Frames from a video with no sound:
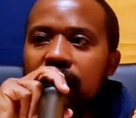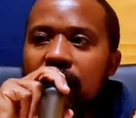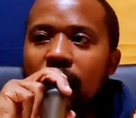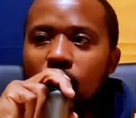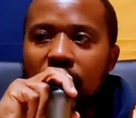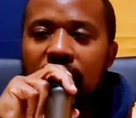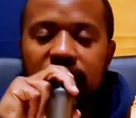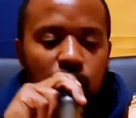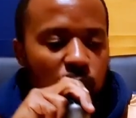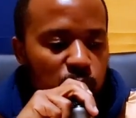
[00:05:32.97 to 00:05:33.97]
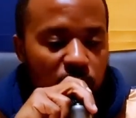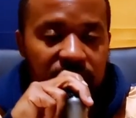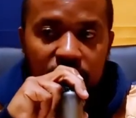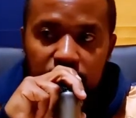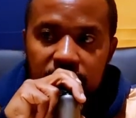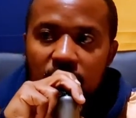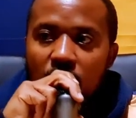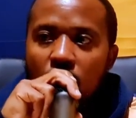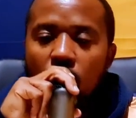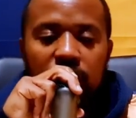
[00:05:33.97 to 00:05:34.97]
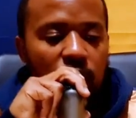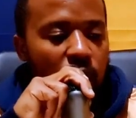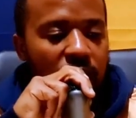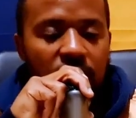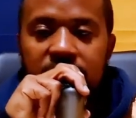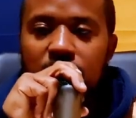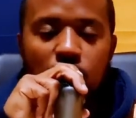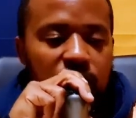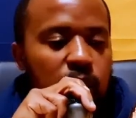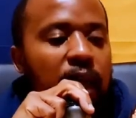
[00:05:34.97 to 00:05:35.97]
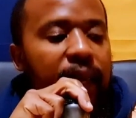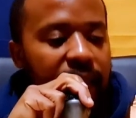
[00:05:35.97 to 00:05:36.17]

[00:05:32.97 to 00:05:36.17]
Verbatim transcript: Their loyalty was with him, or their loyalty was